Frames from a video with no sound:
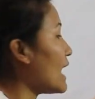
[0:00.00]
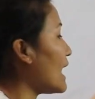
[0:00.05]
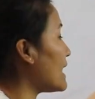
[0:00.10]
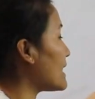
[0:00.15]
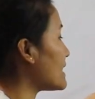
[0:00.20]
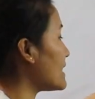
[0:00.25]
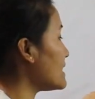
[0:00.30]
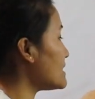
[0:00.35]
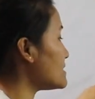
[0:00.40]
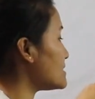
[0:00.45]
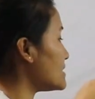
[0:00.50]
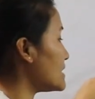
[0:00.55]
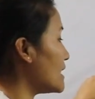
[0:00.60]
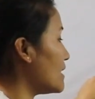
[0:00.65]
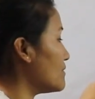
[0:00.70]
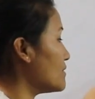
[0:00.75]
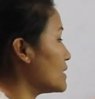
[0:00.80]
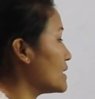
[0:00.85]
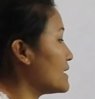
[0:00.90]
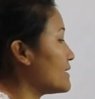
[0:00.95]
I guess you
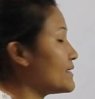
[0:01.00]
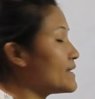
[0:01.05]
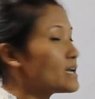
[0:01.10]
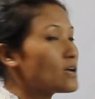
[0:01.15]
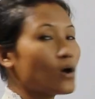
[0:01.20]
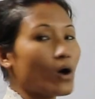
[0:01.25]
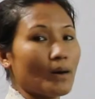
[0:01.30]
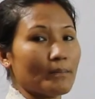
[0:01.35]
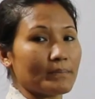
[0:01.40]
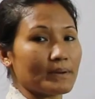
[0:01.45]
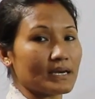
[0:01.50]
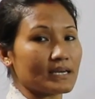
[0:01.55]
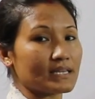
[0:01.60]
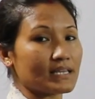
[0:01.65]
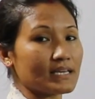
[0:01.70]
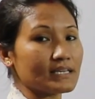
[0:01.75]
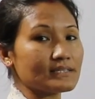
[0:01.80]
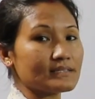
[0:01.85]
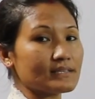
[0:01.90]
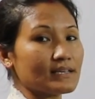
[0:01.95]
have already copied
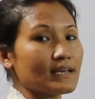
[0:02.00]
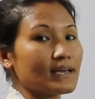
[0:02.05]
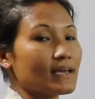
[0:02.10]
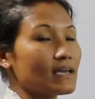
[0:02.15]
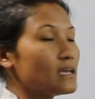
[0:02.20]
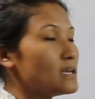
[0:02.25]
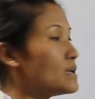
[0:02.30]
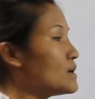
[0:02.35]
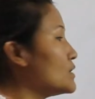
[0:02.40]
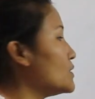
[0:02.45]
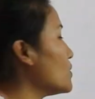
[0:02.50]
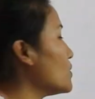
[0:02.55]
this in your